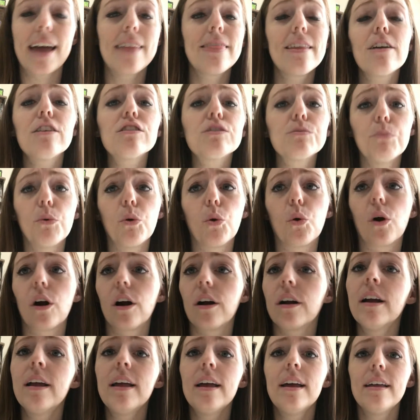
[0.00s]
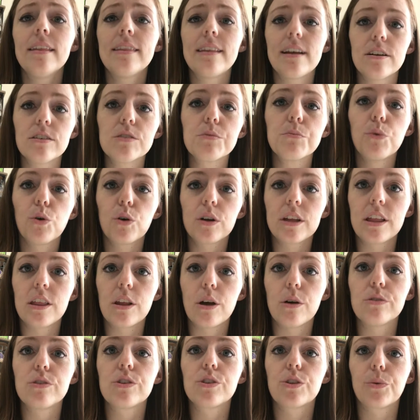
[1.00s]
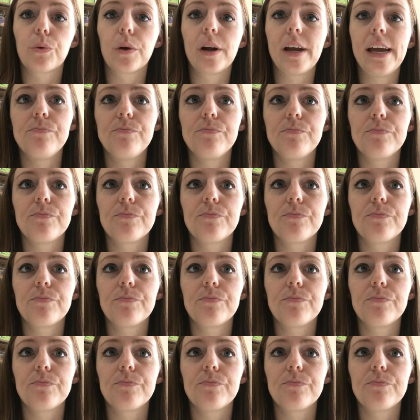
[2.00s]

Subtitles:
And there's more than those three